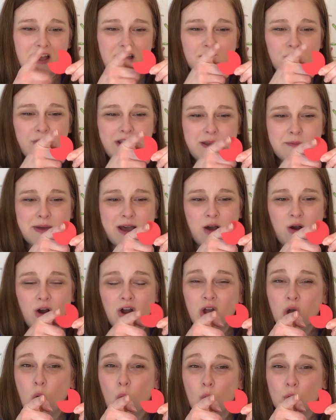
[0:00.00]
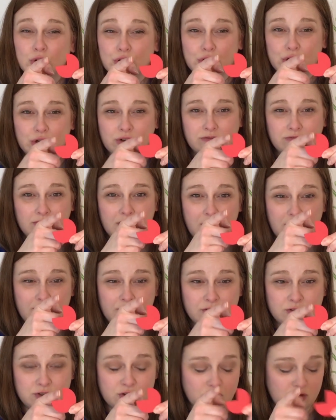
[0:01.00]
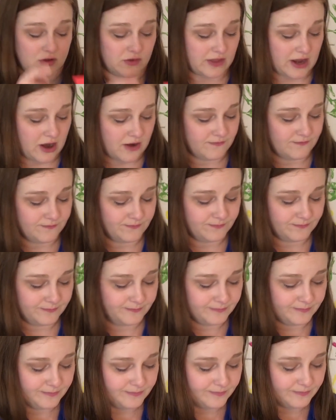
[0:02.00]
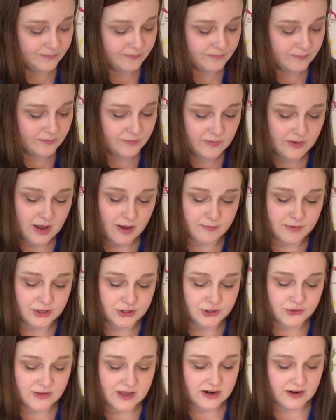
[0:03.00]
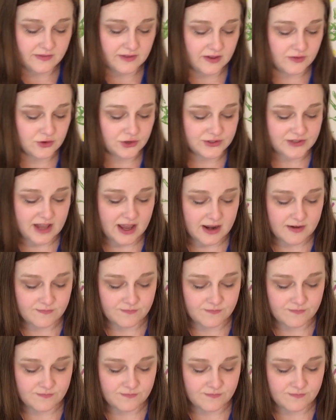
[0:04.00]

away about a quarter of the circle there. I'm going to do that on the other side.